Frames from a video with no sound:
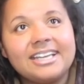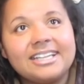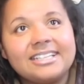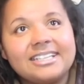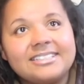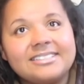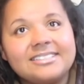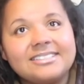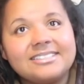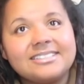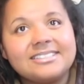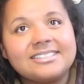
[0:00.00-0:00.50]

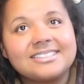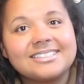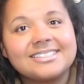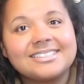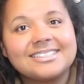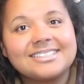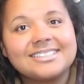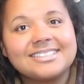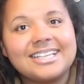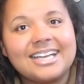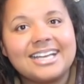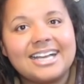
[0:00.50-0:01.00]
and
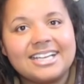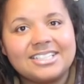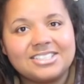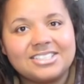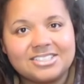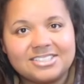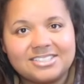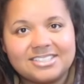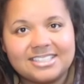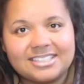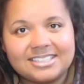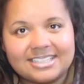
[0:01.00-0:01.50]
yeah, I
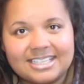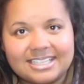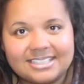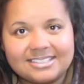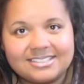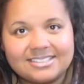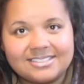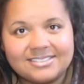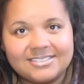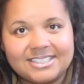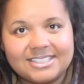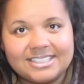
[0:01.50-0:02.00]
just think
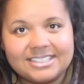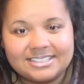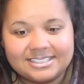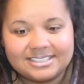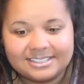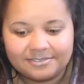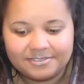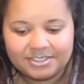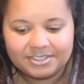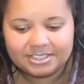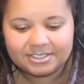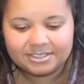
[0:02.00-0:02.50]
that's a really
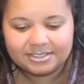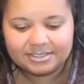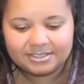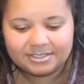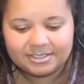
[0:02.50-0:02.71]
something